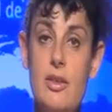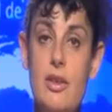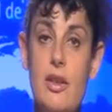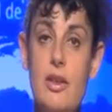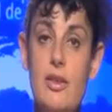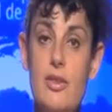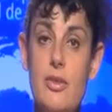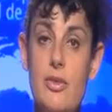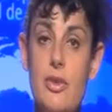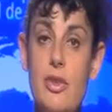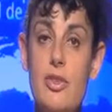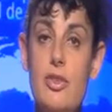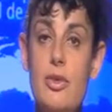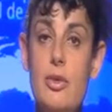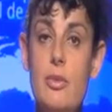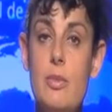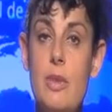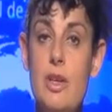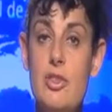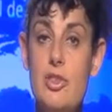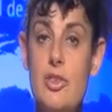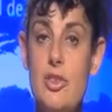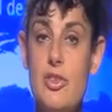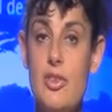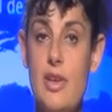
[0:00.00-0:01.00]
Individual
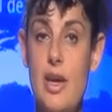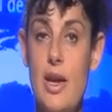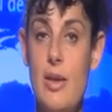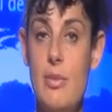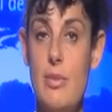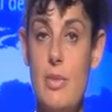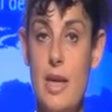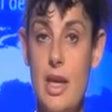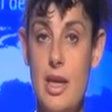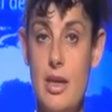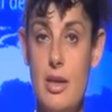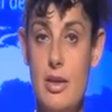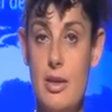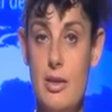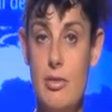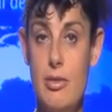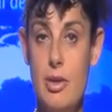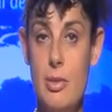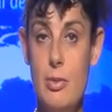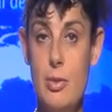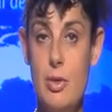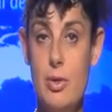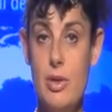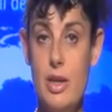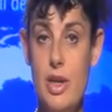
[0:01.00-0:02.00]
measures can mean in a
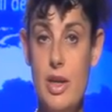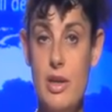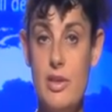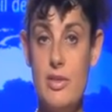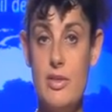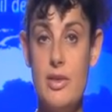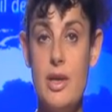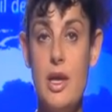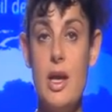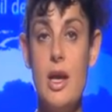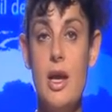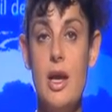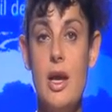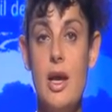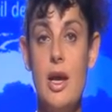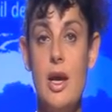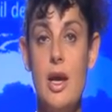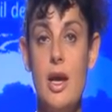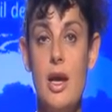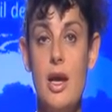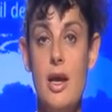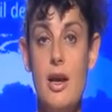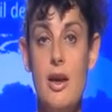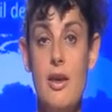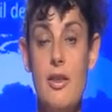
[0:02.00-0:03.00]
criminal case
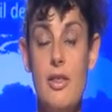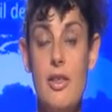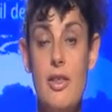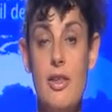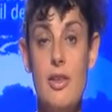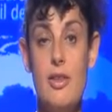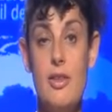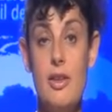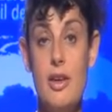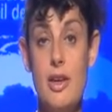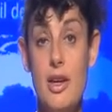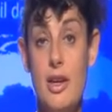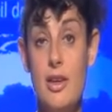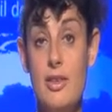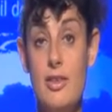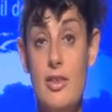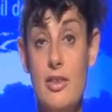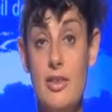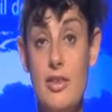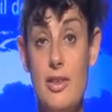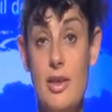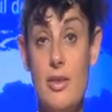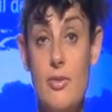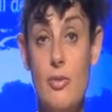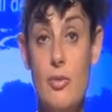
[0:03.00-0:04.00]
that the case is
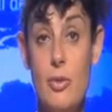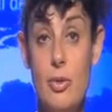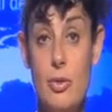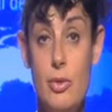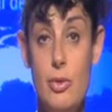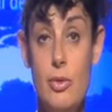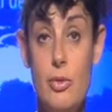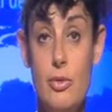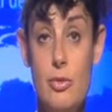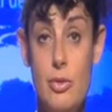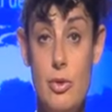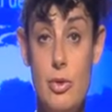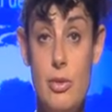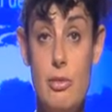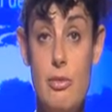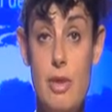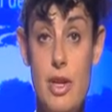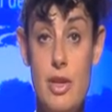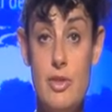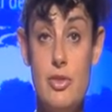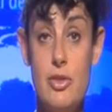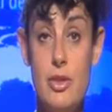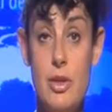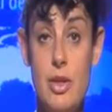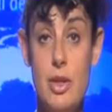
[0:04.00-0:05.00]
sent for a
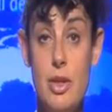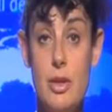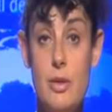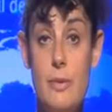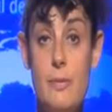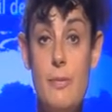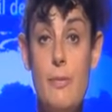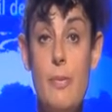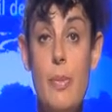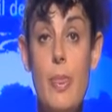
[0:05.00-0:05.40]
retrial.